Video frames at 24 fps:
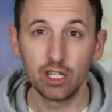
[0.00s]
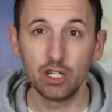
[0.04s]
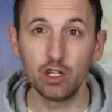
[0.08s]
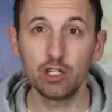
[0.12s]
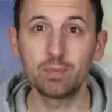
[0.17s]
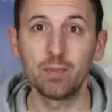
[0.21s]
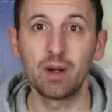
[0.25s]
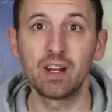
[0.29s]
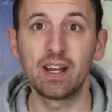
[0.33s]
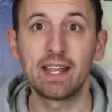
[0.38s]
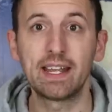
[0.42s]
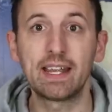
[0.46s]

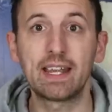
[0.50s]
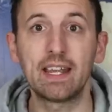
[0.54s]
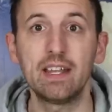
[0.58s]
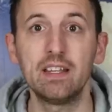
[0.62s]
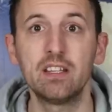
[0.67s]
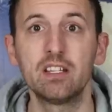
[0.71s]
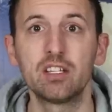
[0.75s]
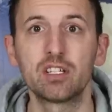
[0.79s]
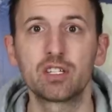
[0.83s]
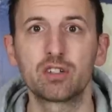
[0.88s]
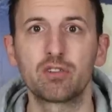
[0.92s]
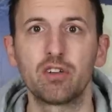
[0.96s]
Use my link
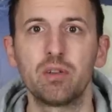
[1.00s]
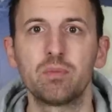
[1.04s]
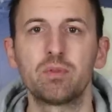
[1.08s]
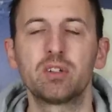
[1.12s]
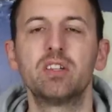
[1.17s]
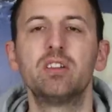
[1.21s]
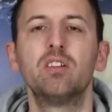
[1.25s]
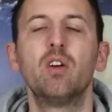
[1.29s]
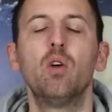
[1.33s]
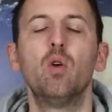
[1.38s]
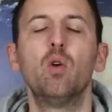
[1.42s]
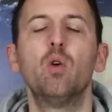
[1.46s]
in the
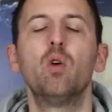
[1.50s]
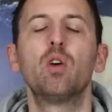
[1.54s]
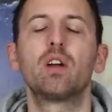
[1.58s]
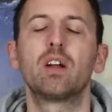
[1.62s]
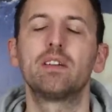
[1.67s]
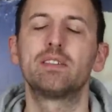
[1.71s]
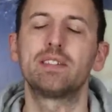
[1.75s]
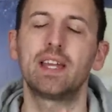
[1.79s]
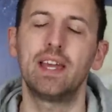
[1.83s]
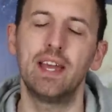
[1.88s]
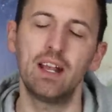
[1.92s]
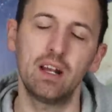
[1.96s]
description or
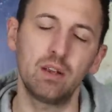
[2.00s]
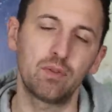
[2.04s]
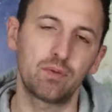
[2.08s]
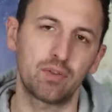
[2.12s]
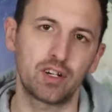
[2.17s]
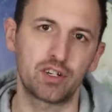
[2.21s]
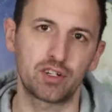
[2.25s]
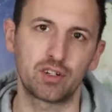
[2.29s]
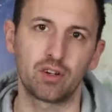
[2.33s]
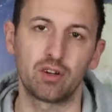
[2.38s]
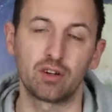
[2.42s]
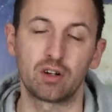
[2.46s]
go to
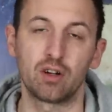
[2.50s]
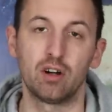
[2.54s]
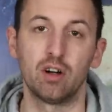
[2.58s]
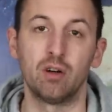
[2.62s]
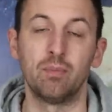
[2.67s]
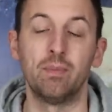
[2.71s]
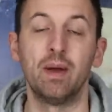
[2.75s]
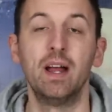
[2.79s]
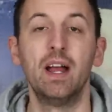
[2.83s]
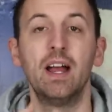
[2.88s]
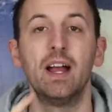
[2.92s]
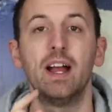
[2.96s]

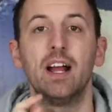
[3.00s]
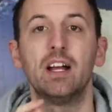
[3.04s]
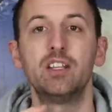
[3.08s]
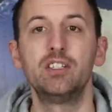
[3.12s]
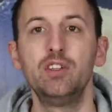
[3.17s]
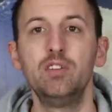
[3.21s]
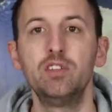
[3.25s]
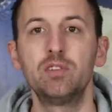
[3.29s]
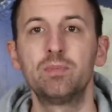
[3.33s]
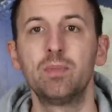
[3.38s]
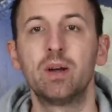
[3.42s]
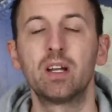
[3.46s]
HelloFresh.com and
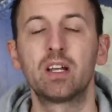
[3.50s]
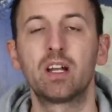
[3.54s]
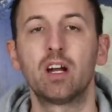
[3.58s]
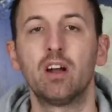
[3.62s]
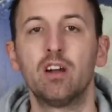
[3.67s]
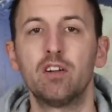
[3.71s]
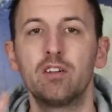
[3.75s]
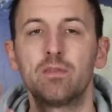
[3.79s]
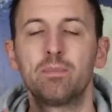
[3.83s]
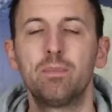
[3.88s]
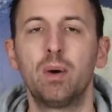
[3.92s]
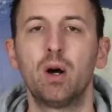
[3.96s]
use my
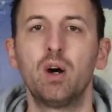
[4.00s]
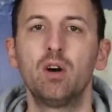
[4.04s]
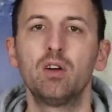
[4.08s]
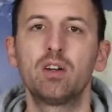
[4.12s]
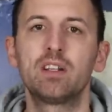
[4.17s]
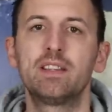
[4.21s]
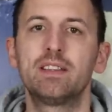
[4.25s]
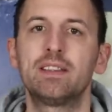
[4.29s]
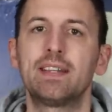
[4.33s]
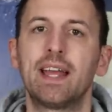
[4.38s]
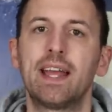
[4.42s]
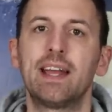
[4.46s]
code
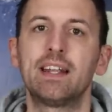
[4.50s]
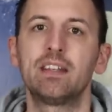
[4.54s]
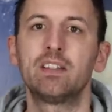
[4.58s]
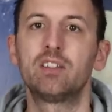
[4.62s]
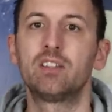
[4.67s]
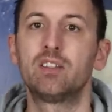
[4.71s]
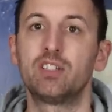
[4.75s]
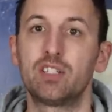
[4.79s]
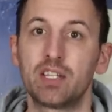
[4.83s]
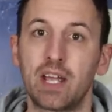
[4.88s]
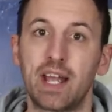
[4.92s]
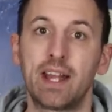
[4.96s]

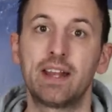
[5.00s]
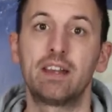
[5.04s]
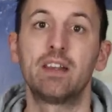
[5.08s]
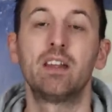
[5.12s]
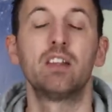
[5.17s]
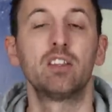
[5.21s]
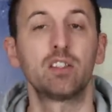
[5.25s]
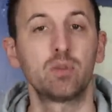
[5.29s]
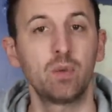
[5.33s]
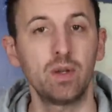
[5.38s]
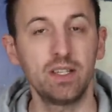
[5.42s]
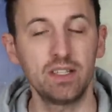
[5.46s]

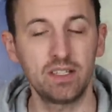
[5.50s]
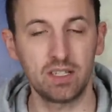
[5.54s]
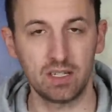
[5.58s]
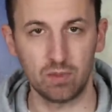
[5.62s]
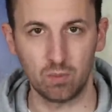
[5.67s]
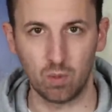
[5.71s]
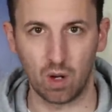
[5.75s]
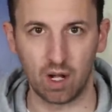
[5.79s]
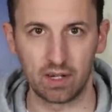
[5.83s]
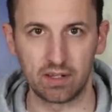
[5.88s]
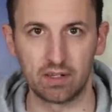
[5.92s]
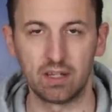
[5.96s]

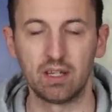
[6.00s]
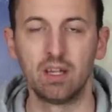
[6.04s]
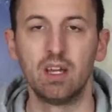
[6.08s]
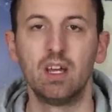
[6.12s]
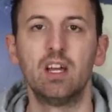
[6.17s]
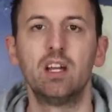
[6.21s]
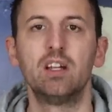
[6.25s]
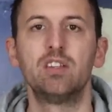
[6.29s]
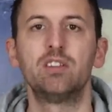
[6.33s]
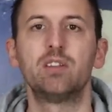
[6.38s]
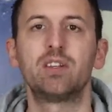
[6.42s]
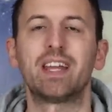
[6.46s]
POGDANJAN21
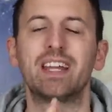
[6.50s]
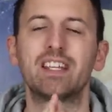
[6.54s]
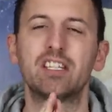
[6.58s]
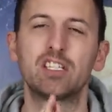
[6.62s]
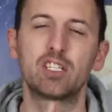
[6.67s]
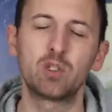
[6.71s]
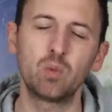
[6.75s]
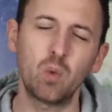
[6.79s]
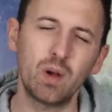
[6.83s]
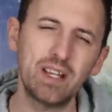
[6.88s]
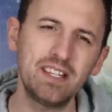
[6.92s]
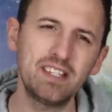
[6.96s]
to get
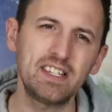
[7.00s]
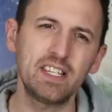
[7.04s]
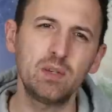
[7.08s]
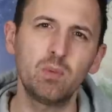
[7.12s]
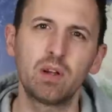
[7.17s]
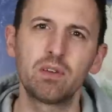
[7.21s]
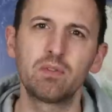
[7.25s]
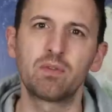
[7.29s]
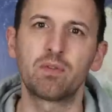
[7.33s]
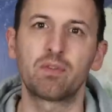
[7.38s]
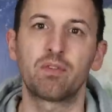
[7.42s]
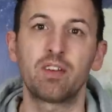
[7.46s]

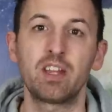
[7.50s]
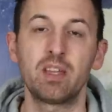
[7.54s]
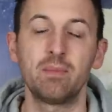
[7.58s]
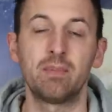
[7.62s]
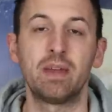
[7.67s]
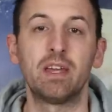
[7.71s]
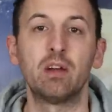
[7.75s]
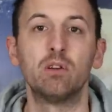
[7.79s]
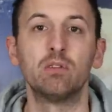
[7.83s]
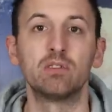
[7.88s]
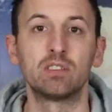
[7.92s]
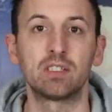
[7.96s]
21 free
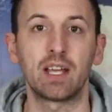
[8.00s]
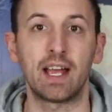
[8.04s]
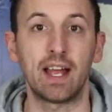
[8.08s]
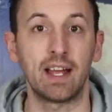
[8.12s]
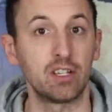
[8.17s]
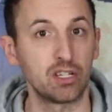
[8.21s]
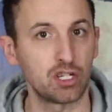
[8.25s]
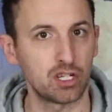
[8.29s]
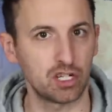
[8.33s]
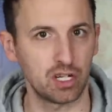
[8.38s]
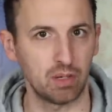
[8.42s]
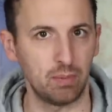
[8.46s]
meals
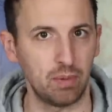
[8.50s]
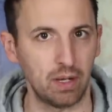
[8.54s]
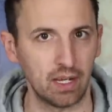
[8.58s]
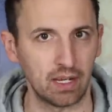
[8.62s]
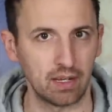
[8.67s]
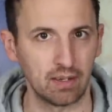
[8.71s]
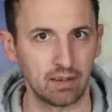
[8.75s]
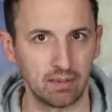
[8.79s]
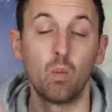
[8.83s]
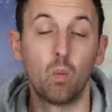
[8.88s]
and shipping.